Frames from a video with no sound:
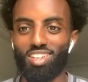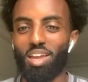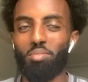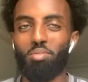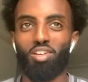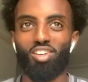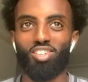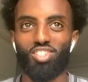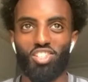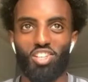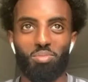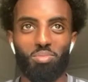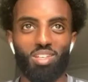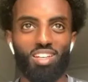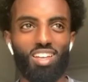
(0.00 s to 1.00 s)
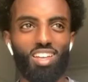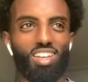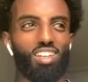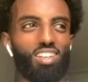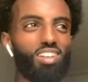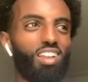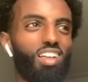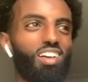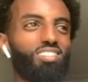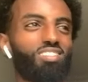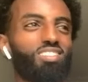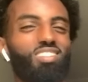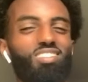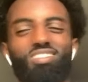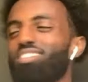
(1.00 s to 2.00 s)
You came across snobby, you know,
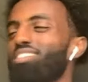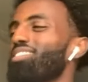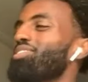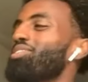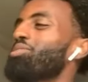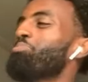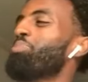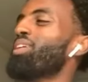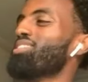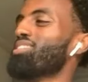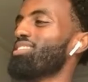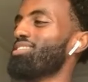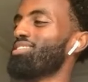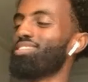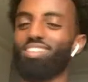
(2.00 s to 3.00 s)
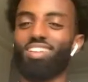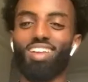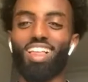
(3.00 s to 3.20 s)
you peasant.